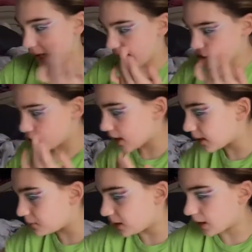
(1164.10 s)
lash
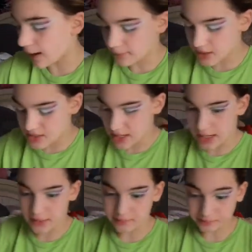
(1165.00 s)
line, meaning I'm gonna
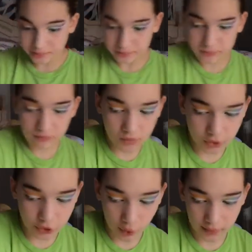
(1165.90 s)
take
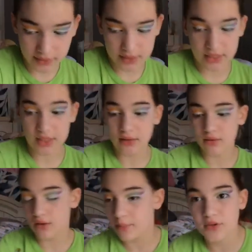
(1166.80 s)
You're
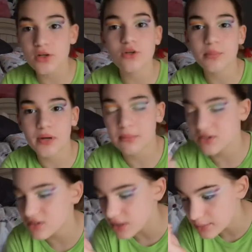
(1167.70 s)
Kidding. I'm just gonna do the, pretty much
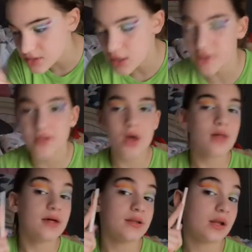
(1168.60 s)
the same stuff
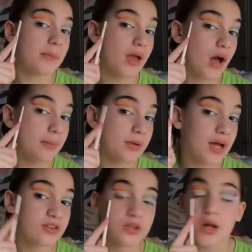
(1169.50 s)
that I did on my upper
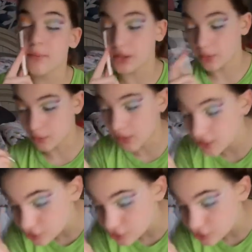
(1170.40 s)
lash line on my lower lash